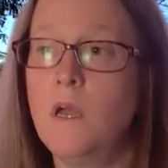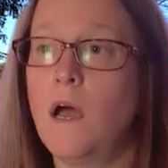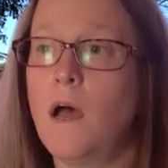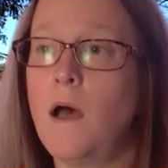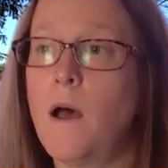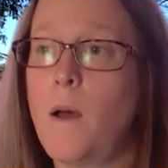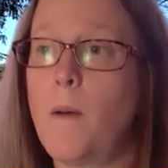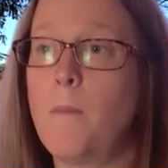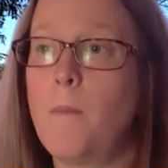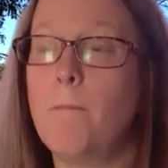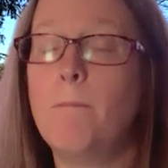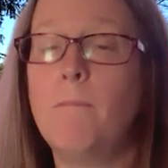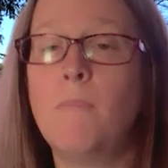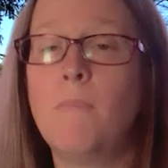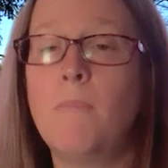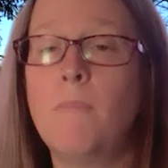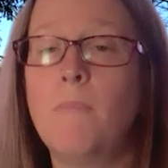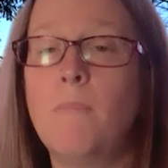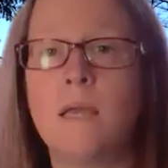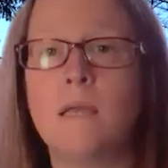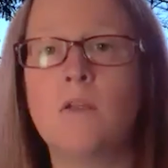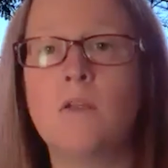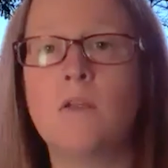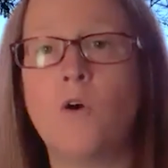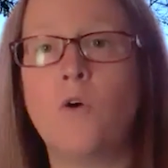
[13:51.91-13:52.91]

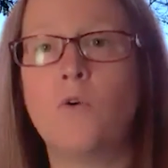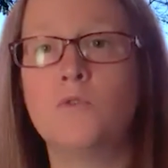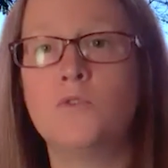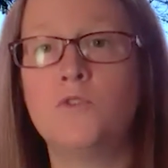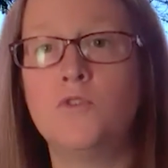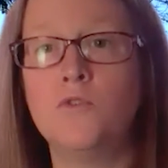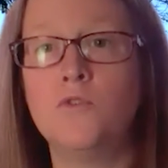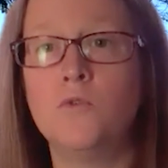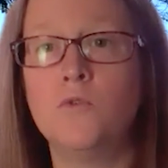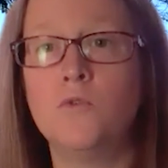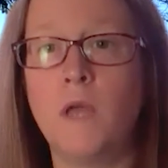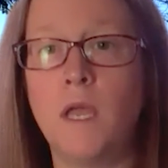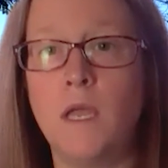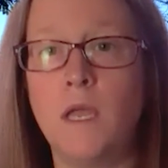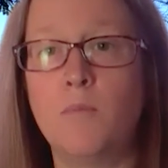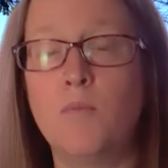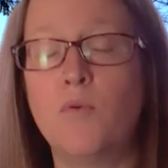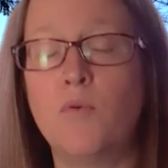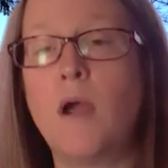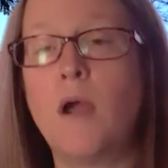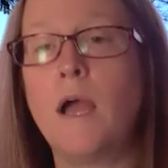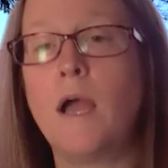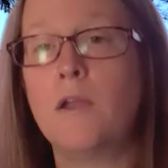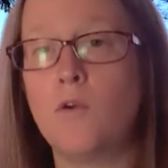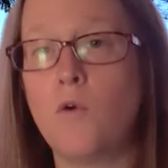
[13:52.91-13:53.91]
might go to a
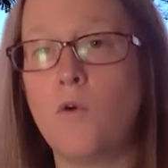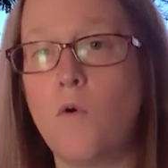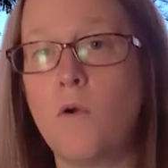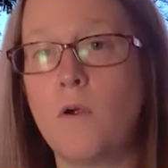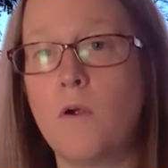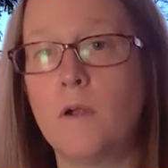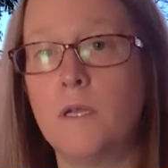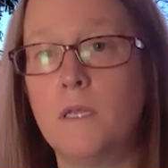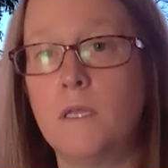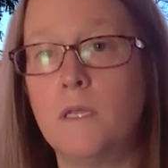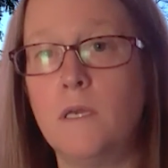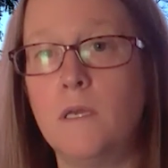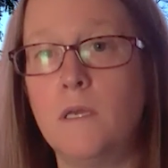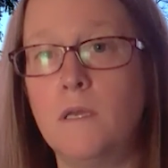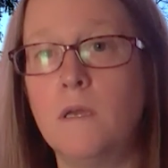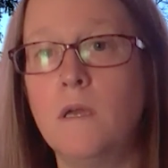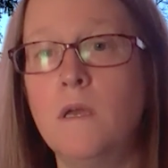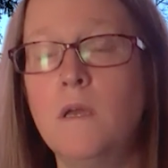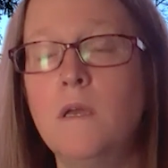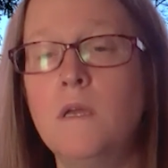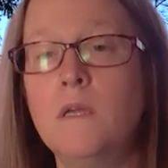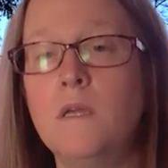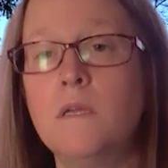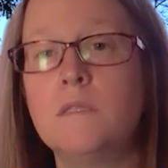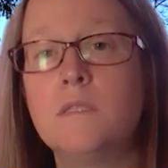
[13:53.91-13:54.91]
priority
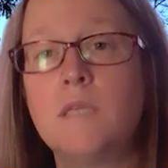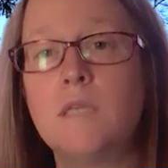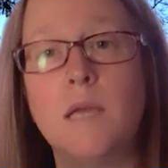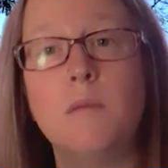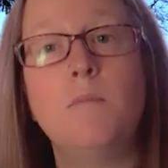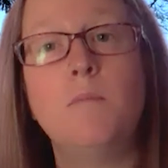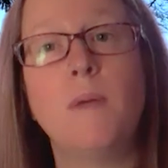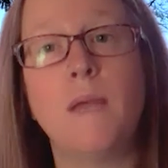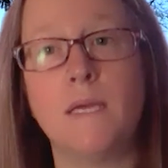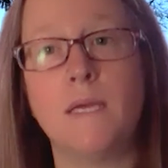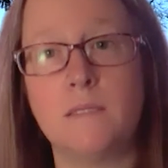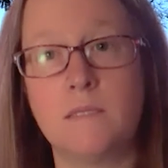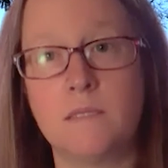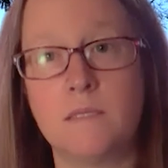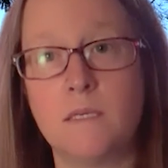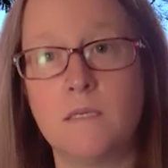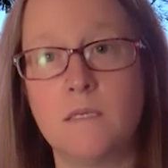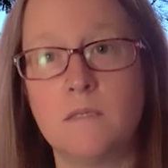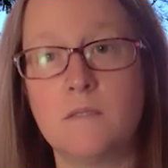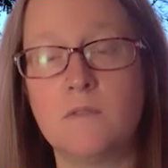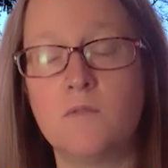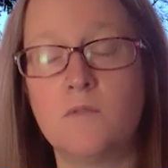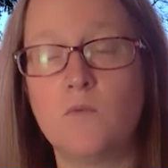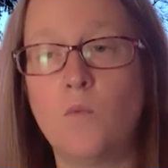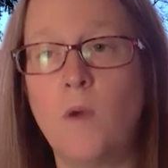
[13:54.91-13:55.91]
type
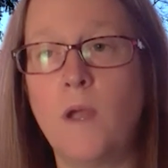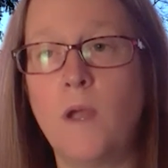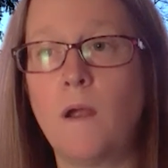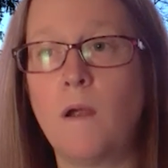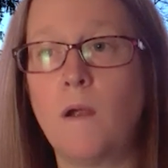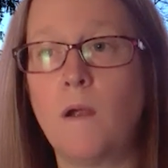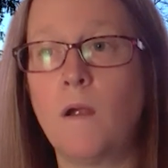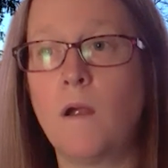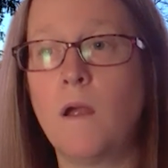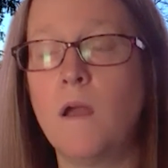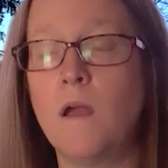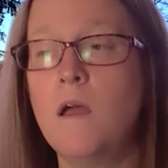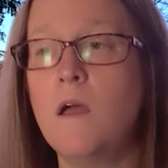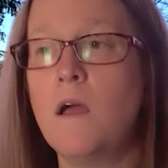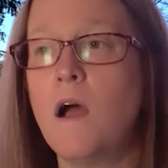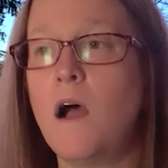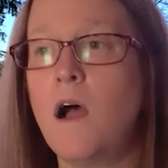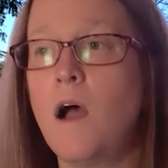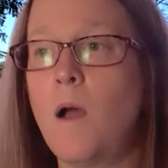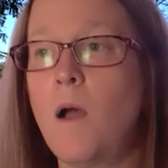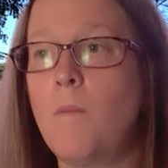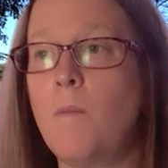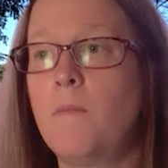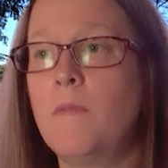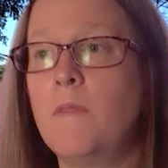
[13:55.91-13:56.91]
basis where
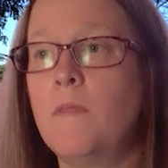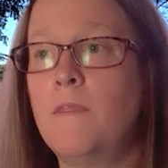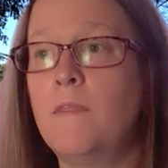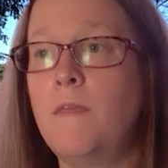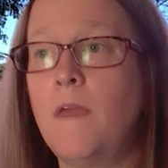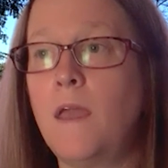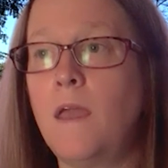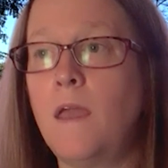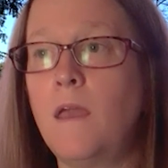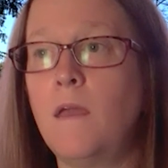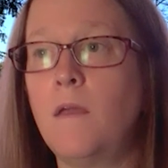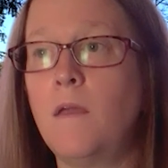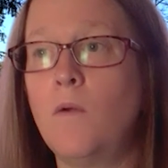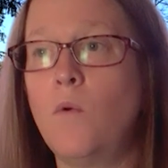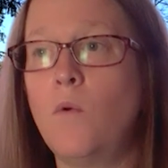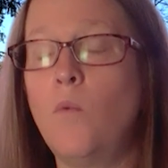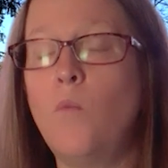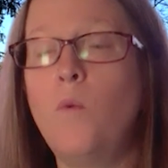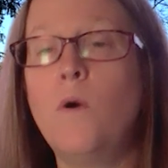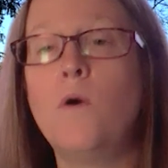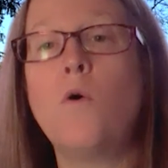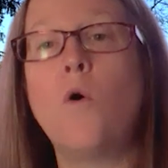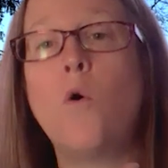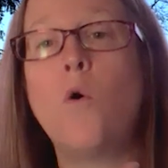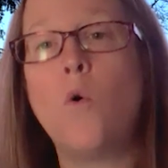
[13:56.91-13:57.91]
they
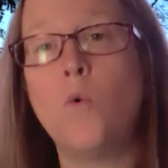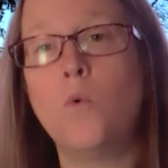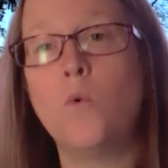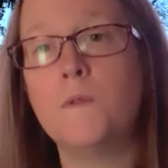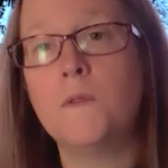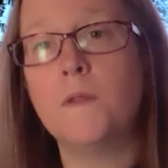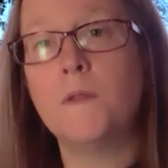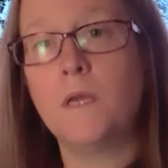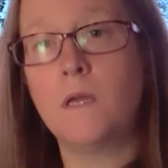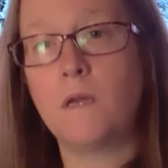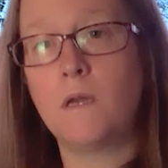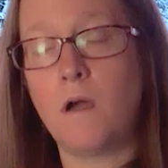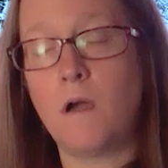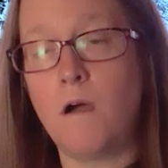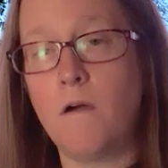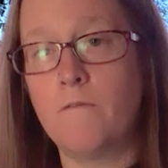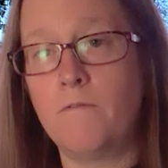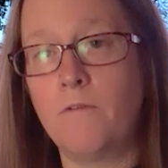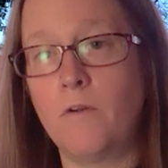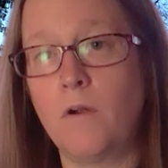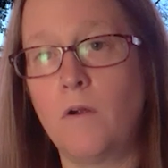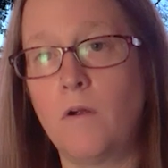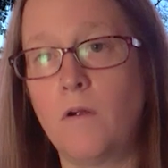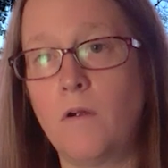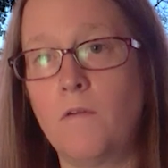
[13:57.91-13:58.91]
will only
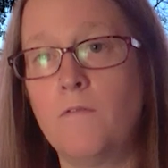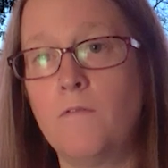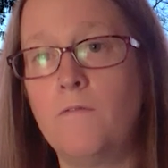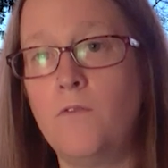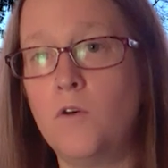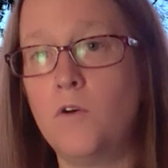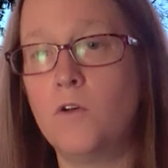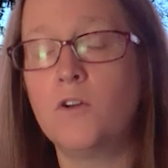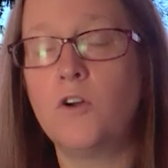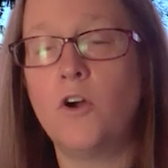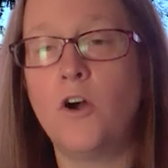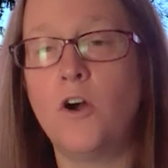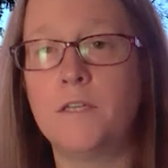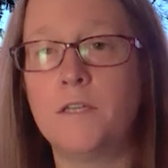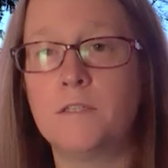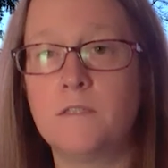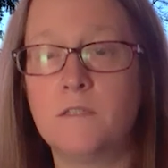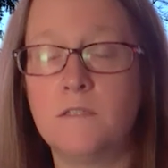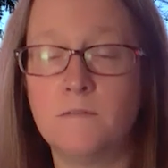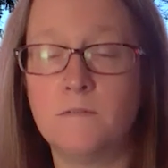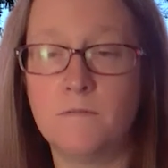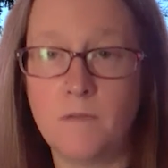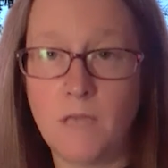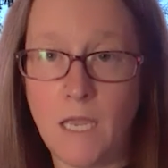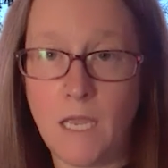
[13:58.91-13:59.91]
cover full
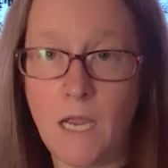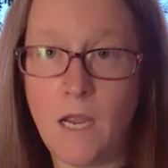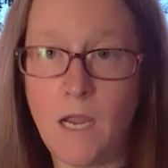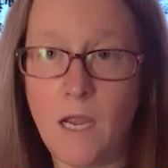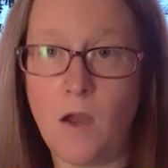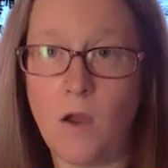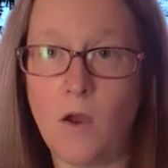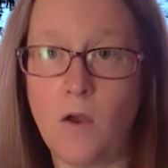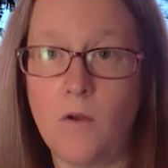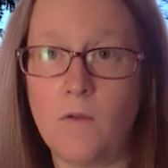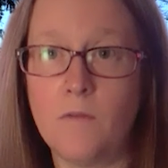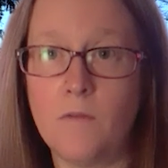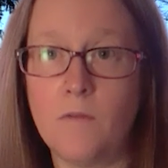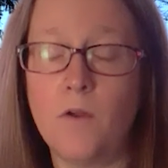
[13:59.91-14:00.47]
costs of care.